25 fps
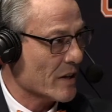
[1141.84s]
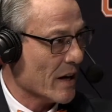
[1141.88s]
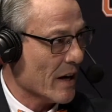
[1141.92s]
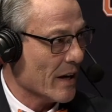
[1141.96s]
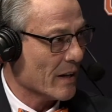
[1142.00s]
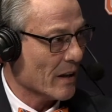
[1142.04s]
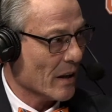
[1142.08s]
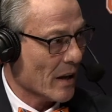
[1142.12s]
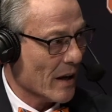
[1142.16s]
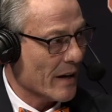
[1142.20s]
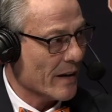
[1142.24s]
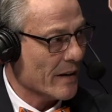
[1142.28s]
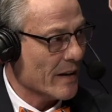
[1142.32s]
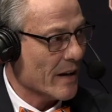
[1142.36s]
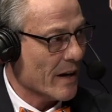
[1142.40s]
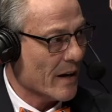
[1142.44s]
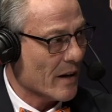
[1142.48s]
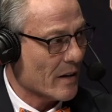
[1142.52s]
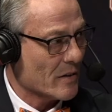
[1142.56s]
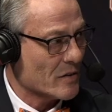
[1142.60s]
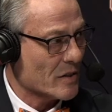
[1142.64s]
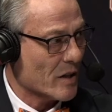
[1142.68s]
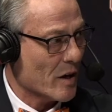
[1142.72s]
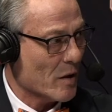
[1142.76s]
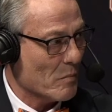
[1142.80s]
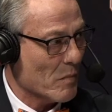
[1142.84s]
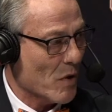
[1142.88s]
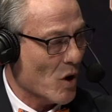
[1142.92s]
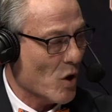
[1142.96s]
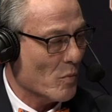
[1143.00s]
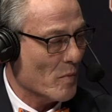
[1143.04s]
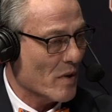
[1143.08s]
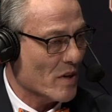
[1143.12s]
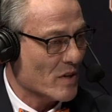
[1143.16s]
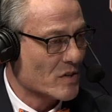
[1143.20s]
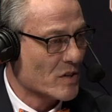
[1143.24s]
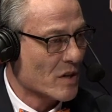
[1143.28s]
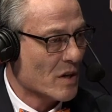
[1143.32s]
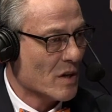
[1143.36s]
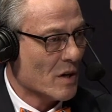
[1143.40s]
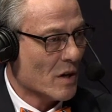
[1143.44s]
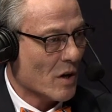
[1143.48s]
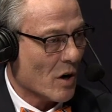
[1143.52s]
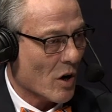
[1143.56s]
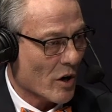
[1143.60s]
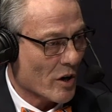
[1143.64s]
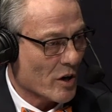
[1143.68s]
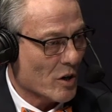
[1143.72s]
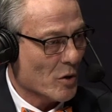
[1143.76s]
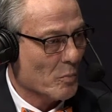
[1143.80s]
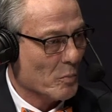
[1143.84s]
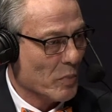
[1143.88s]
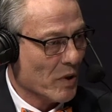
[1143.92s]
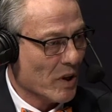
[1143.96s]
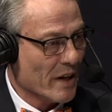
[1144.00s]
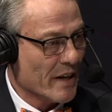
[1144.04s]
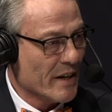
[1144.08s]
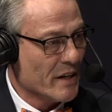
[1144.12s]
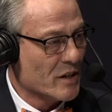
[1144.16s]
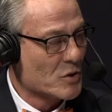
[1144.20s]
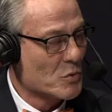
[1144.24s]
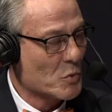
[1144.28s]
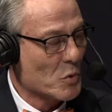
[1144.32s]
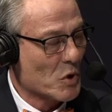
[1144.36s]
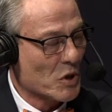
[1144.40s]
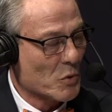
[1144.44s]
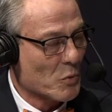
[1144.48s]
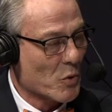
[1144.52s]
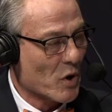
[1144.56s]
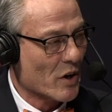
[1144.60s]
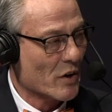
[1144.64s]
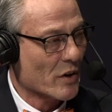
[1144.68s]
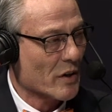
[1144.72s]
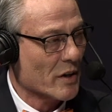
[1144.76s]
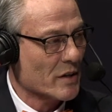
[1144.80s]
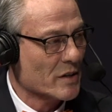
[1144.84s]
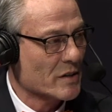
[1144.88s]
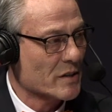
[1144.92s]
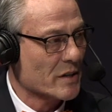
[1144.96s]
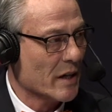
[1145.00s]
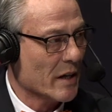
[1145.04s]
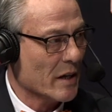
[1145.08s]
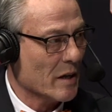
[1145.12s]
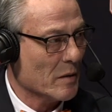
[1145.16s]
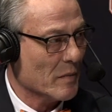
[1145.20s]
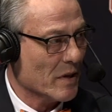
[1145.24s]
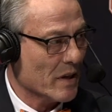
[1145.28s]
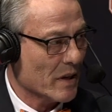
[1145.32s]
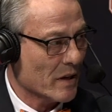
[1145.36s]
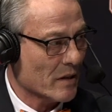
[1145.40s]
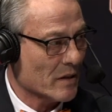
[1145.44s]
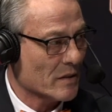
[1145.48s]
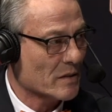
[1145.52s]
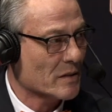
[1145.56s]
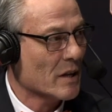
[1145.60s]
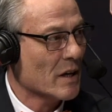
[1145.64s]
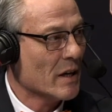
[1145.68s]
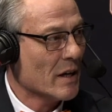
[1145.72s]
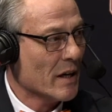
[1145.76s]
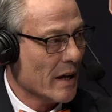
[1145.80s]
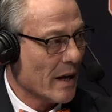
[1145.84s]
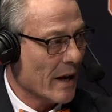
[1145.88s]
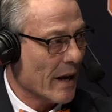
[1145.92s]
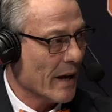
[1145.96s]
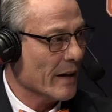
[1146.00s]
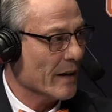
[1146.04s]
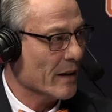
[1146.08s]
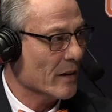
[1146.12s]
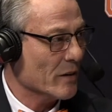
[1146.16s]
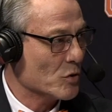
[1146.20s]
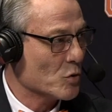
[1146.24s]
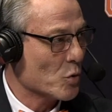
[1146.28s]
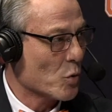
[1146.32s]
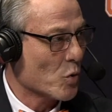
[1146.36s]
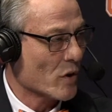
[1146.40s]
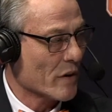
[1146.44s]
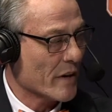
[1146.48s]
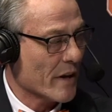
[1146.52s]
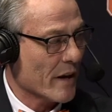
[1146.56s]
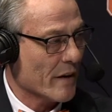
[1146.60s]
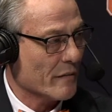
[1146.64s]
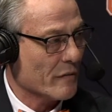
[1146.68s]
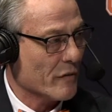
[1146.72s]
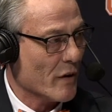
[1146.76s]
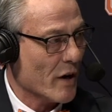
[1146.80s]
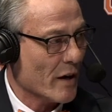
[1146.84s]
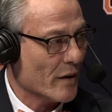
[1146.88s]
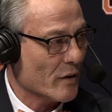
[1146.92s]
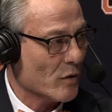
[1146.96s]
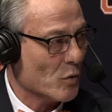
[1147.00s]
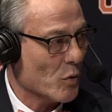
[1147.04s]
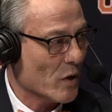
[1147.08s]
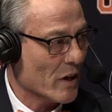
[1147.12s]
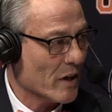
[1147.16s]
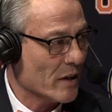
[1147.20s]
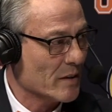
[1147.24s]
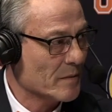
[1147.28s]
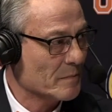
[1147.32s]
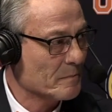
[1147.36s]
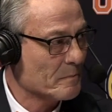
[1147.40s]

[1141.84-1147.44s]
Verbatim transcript: had letdowns at moments. Are you pleased with where this team is heading toward that final week?